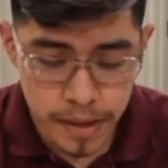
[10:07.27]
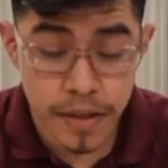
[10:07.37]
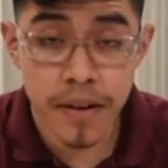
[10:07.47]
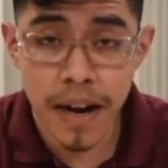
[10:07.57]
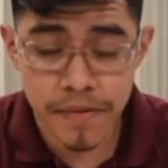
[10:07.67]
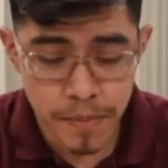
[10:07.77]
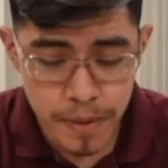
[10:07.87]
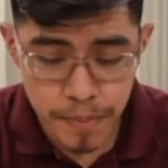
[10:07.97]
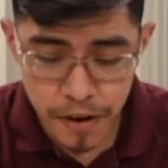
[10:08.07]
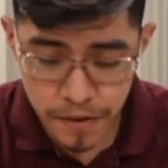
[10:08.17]
Don't have to be
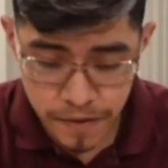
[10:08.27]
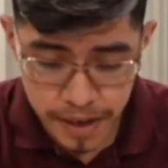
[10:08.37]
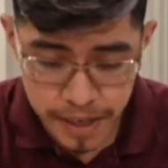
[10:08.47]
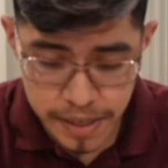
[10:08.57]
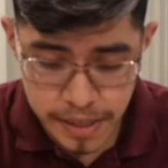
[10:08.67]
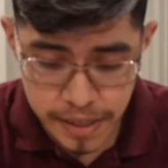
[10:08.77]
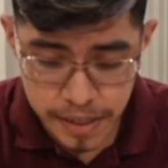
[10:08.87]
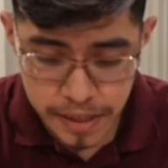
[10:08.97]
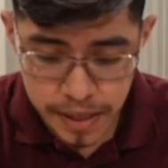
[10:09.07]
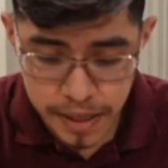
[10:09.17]
perfect
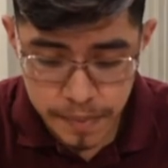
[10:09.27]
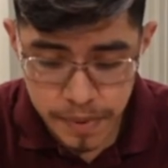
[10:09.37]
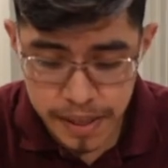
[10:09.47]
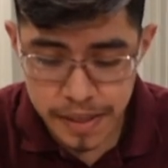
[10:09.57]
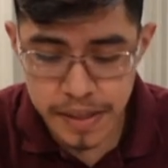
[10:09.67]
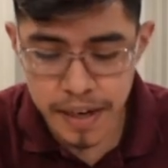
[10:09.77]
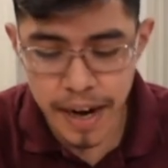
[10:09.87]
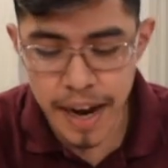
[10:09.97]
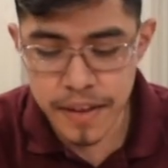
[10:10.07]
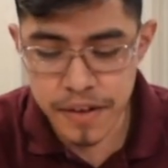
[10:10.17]
because
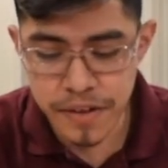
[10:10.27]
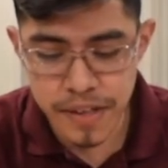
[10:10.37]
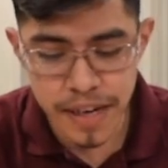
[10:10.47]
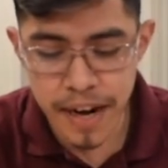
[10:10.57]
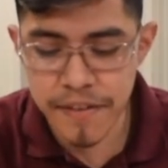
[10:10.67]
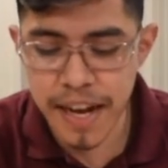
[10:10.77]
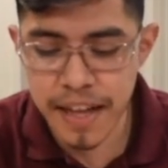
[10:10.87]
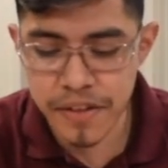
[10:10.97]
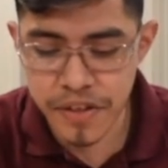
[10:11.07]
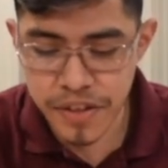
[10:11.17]
they're antlers, and every
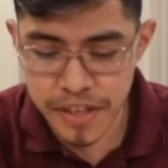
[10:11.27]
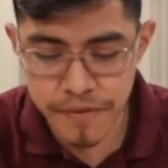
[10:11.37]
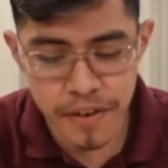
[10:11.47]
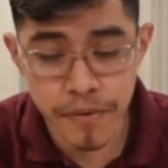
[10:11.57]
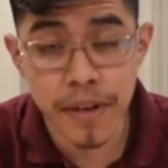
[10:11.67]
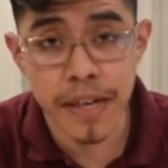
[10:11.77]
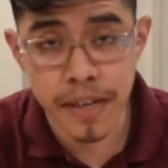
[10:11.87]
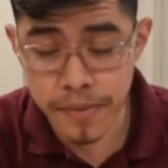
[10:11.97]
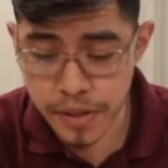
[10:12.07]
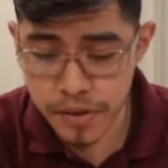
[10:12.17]
antler is different when it
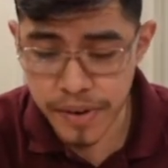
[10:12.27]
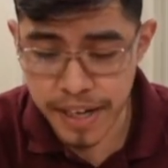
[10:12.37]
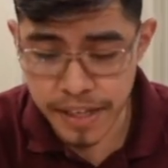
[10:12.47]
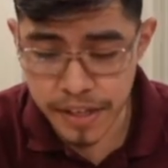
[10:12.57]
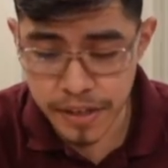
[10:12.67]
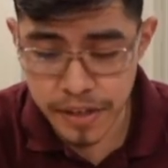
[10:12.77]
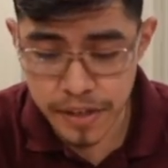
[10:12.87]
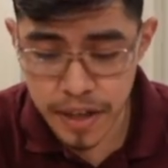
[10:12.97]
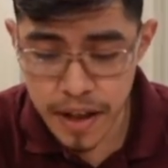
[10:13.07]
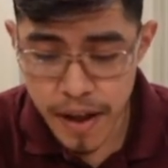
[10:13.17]
comes to reindeers.
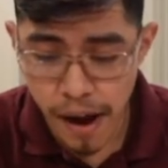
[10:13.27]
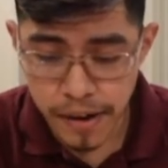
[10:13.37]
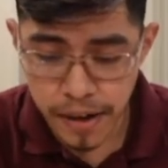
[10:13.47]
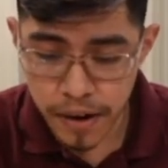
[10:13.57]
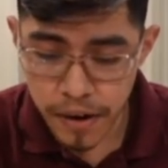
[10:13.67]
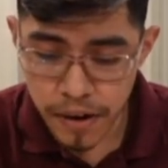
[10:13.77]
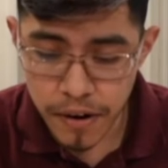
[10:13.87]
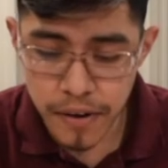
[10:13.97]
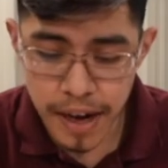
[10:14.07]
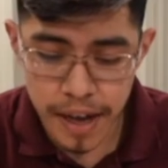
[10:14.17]
Not
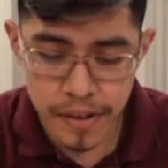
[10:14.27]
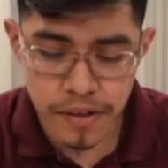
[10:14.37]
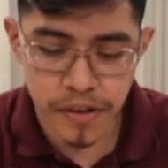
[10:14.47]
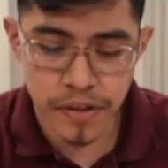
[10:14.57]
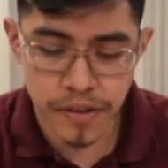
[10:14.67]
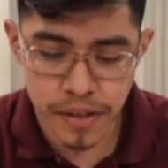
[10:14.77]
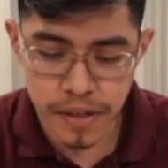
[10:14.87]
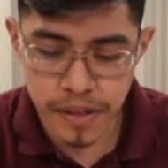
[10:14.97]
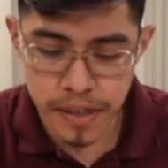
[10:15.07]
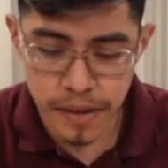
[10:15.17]
all antlers look the
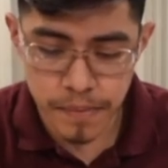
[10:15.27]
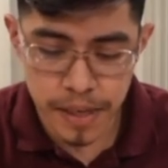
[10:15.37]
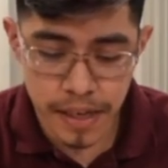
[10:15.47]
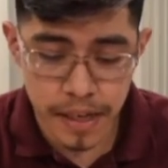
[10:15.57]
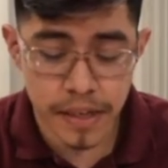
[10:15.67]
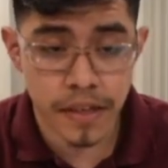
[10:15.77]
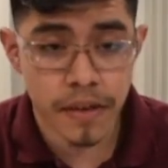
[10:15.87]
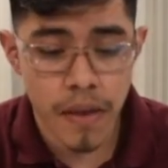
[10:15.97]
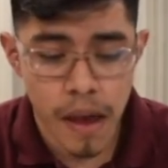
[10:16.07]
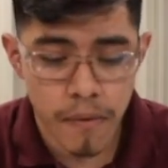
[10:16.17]
same because
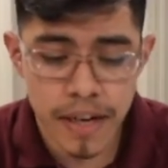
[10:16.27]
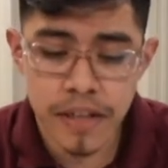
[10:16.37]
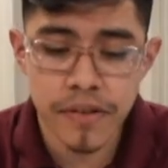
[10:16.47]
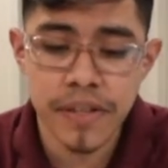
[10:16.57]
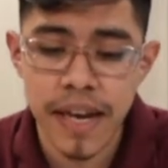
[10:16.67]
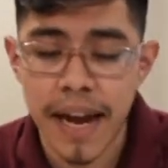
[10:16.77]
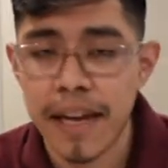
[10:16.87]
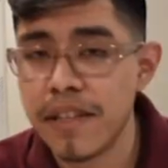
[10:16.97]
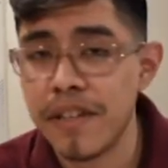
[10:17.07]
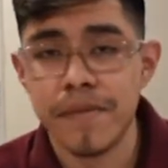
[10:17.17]
when you lose an
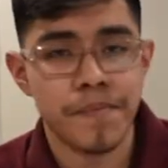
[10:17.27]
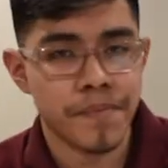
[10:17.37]
antler,